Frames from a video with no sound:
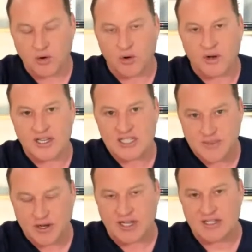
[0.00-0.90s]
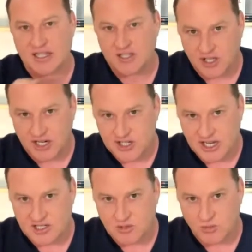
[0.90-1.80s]
or an experience that's going to
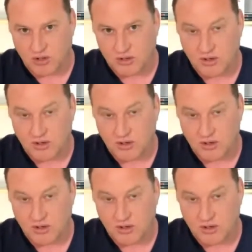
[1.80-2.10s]
change the world.